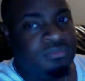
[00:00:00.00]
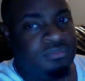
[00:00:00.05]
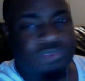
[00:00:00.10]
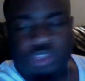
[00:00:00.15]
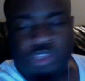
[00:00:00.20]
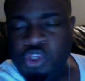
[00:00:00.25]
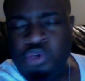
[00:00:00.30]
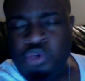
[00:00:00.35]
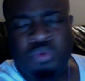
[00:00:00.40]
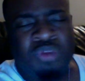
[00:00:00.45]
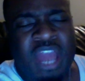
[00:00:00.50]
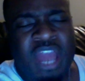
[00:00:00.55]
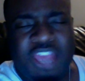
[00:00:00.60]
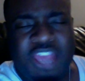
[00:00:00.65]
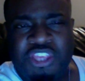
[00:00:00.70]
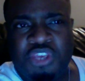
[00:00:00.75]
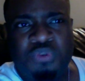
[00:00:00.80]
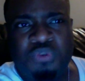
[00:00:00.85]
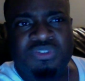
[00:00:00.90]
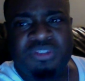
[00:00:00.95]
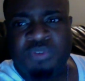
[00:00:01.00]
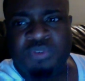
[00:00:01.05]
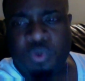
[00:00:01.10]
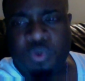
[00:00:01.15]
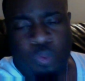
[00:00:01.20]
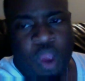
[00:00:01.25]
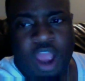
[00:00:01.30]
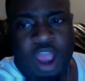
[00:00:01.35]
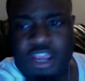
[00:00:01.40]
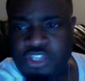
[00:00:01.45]
You do not use the
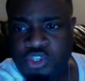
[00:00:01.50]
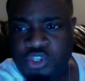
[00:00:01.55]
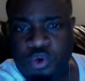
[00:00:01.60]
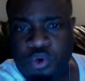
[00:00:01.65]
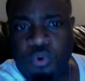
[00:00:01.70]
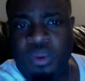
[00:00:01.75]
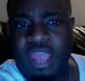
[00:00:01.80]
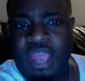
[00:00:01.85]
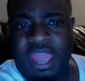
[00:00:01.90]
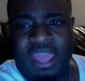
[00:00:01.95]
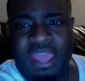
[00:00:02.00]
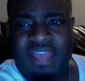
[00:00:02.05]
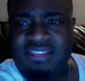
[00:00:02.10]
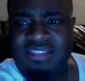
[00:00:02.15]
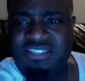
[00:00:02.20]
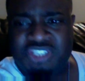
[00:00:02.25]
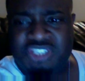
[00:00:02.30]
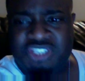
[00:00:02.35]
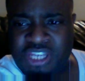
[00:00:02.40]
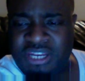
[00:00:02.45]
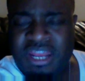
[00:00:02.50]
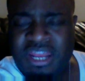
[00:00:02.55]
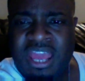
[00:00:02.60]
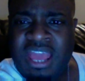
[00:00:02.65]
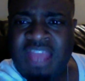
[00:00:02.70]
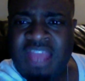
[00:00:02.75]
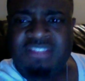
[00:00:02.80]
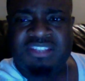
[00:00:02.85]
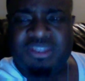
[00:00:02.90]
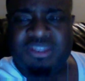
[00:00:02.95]
derogatory ass shit
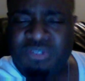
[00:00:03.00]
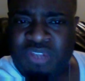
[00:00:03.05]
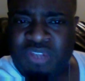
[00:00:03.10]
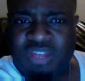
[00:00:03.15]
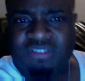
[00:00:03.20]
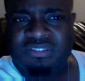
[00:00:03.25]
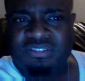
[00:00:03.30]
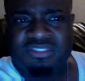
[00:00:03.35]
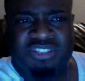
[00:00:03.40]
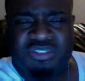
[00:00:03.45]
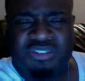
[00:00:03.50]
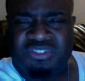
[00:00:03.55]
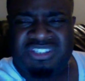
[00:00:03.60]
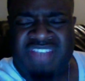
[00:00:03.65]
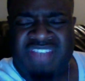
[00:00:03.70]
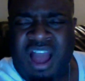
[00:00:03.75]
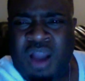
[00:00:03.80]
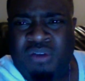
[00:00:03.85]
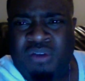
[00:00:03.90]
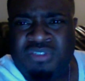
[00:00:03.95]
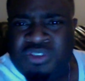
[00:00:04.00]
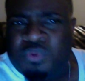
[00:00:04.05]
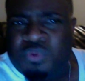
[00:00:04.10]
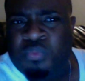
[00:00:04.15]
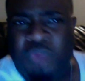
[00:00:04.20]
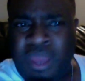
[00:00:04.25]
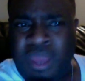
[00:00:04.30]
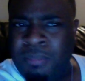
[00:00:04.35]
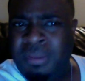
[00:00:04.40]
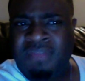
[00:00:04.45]
to to talk to
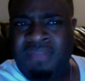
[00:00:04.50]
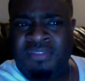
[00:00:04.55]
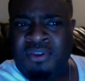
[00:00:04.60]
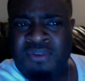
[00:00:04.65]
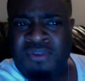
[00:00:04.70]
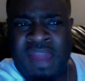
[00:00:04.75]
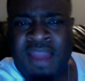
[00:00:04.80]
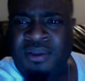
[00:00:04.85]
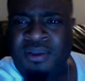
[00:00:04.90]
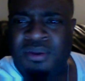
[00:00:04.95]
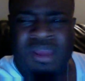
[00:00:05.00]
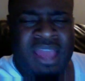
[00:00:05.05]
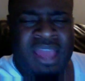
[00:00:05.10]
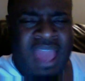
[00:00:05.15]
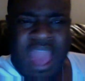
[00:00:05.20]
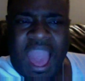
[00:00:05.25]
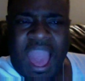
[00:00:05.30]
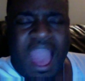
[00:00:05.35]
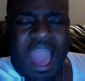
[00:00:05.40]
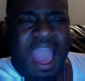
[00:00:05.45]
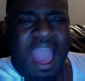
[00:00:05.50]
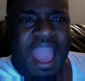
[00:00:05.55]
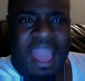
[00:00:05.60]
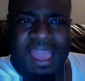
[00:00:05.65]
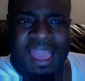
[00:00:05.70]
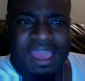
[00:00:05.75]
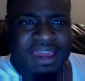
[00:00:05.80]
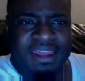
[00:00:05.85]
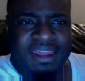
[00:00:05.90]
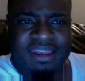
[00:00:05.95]
women. They're not going. I
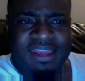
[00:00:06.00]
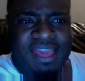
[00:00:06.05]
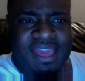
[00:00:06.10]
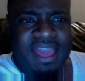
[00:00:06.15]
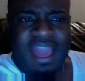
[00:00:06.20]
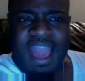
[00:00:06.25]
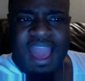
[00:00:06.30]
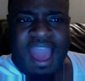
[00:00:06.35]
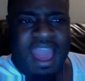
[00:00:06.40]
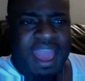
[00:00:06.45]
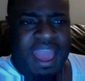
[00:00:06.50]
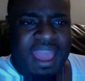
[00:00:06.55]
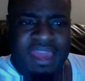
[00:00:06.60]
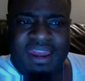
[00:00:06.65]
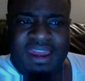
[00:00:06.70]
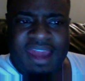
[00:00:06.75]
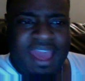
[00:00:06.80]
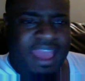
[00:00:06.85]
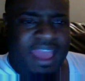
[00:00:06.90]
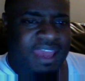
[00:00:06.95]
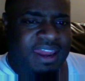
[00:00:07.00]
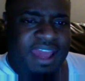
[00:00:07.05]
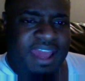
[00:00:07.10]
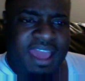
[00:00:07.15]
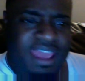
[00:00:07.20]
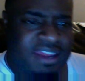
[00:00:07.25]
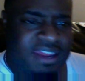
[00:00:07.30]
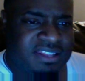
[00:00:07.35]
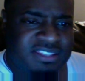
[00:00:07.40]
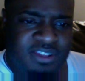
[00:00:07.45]
hate it. I hate it. I hate it.
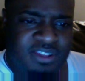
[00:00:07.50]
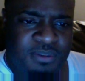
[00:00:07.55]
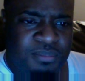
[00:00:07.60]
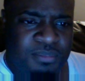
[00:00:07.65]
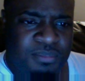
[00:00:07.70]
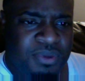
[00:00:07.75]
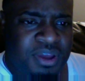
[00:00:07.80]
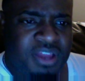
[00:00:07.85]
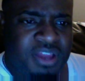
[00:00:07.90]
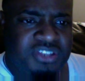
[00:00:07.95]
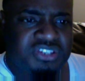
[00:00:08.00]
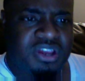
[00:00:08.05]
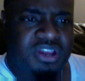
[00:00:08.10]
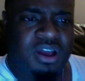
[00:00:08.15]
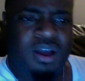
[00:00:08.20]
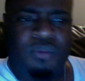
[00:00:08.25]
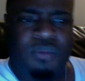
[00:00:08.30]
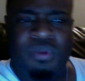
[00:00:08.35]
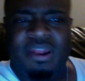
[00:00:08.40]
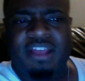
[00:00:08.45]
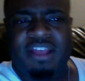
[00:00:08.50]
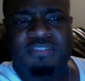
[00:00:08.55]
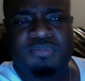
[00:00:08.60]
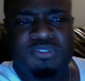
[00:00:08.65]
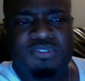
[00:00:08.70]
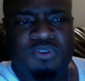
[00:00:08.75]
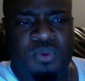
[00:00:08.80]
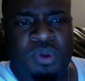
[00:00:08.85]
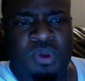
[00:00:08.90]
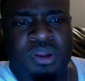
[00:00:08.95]
I hate it so much. Um, what else
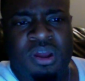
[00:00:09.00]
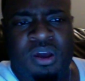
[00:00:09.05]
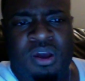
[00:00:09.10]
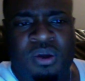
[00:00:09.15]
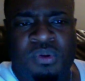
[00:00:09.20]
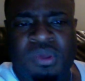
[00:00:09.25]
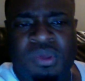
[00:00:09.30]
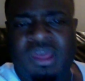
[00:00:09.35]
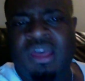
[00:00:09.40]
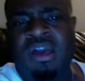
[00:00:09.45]
was going on?